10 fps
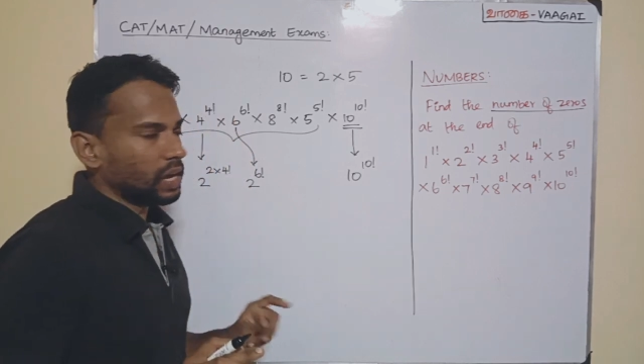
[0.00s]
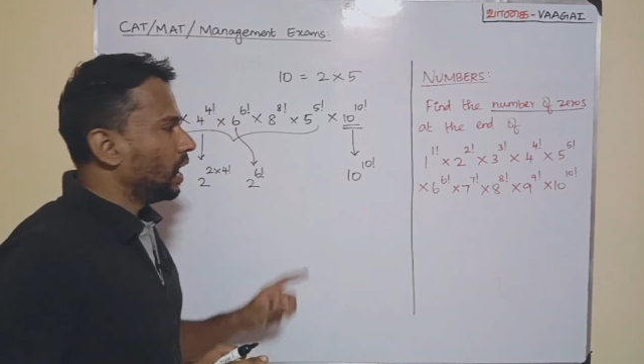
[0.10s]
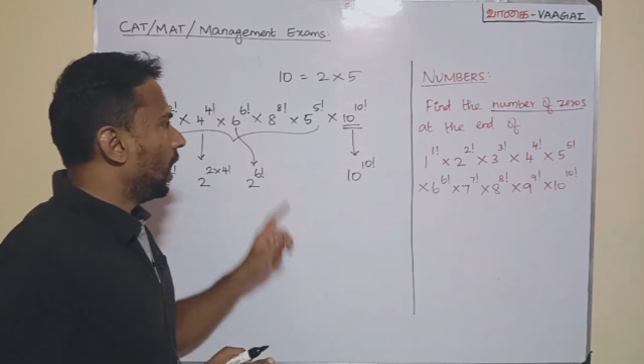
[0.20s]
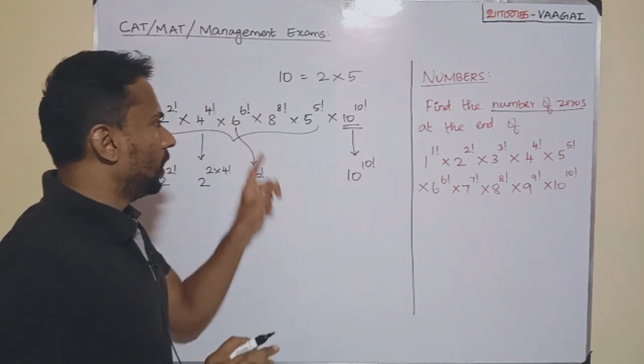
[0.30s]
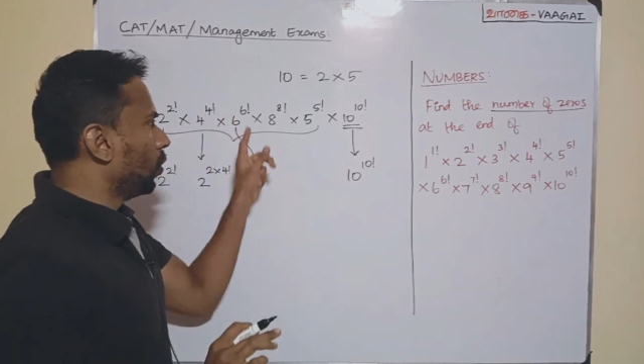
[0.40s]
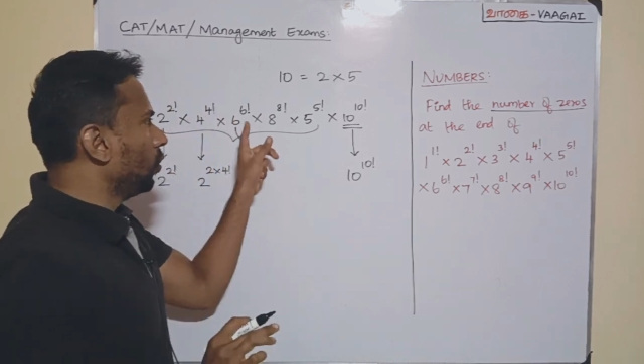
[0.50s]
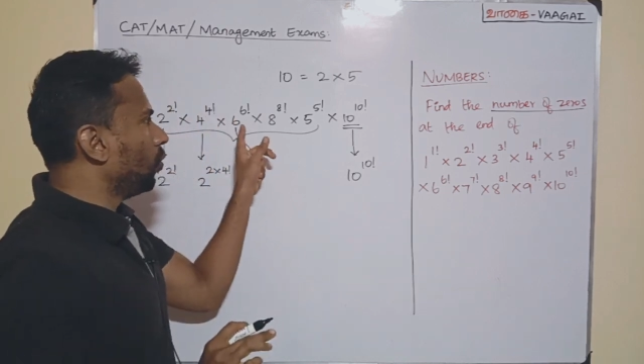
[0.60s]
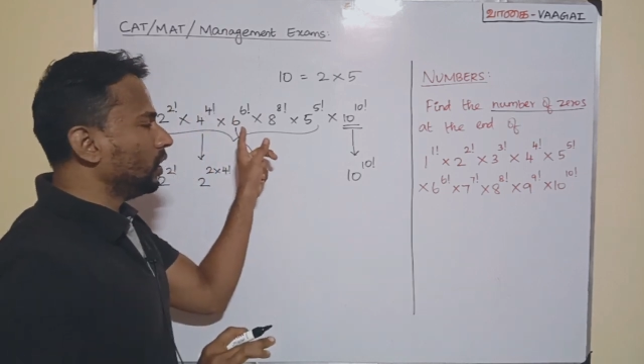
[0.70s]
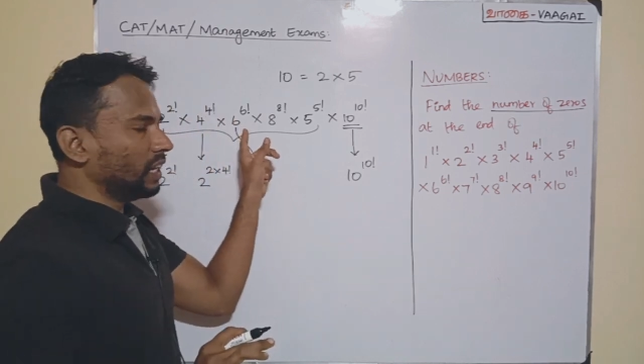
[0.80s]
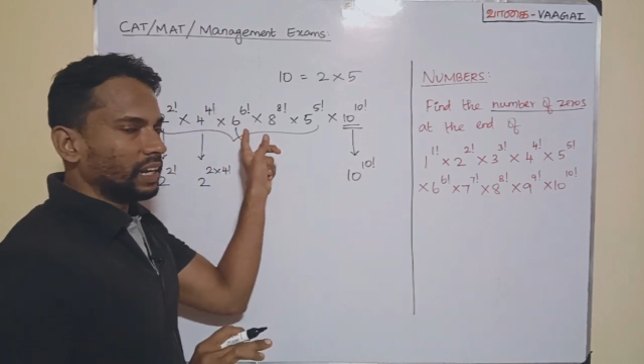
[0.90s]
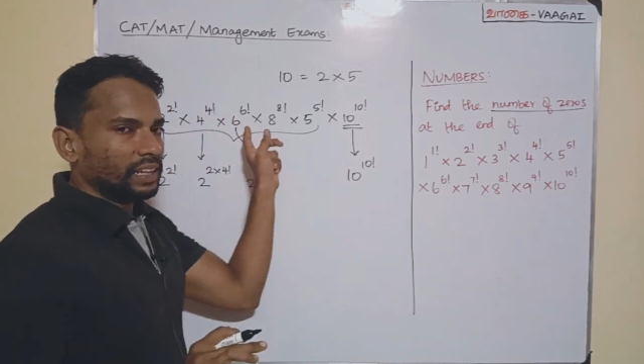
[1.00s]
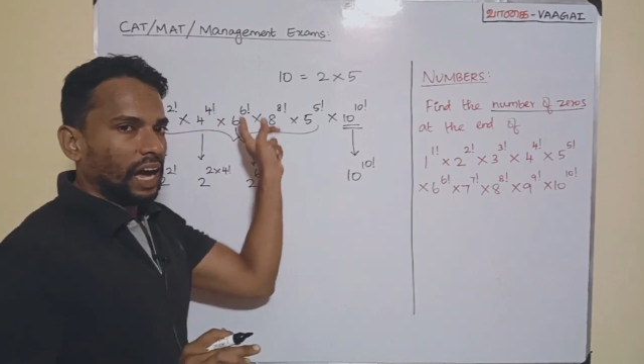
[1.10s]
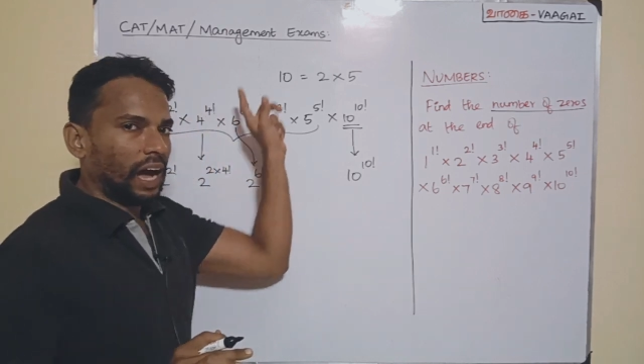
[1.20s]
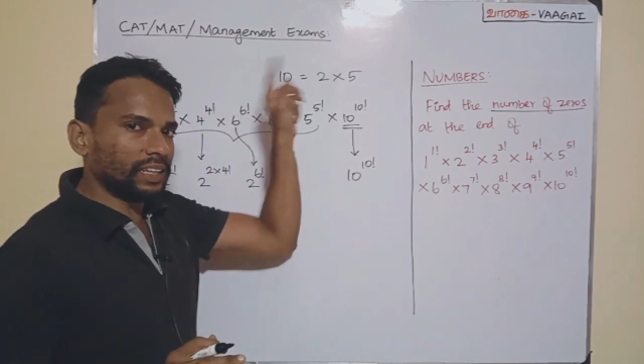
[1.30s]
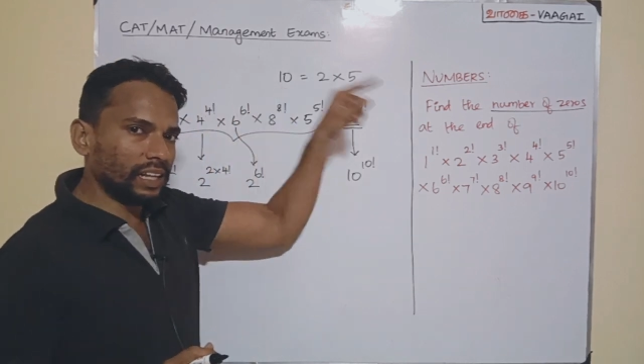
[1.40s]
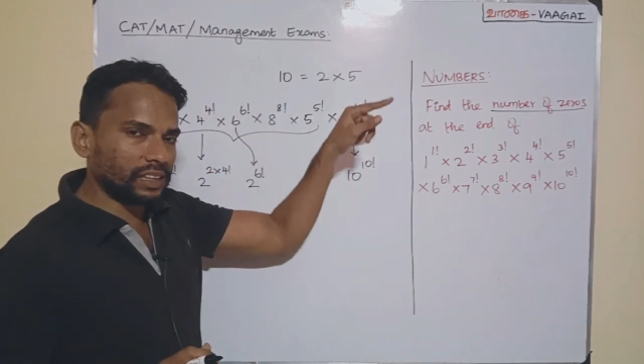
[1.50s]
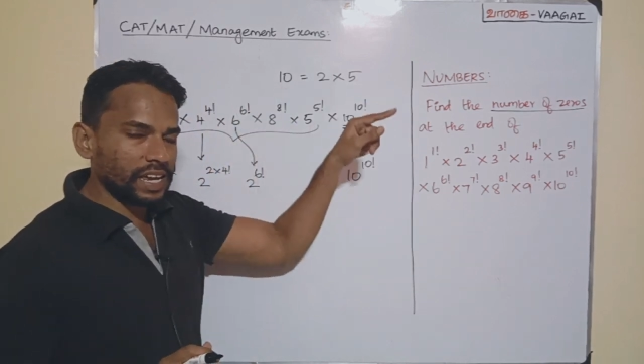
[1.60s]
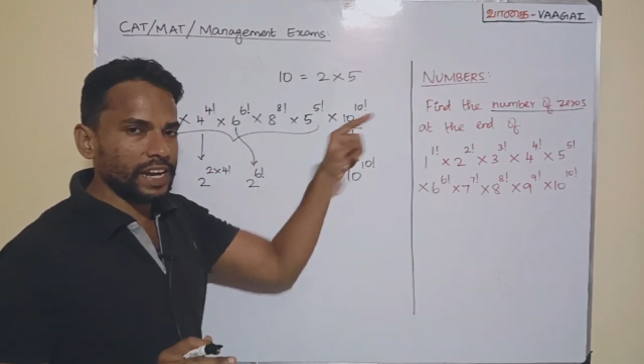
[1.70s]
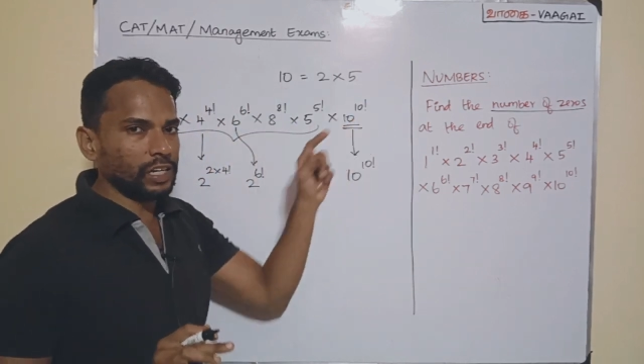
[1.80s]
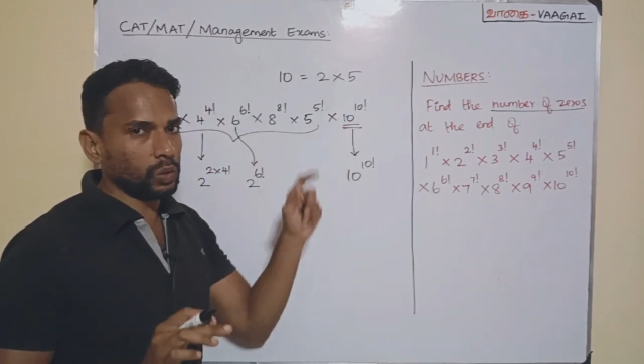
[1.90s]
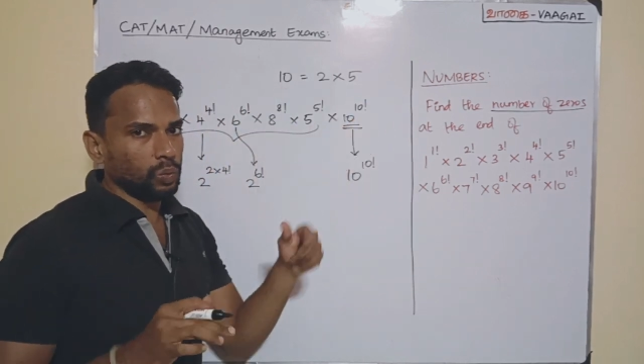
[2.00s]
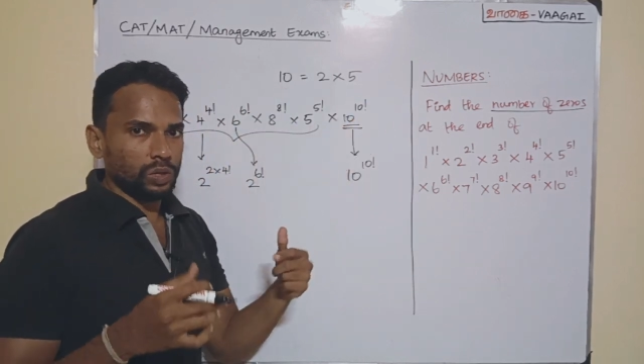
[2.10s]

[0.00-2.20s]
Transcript: I don't want that the other 3 into,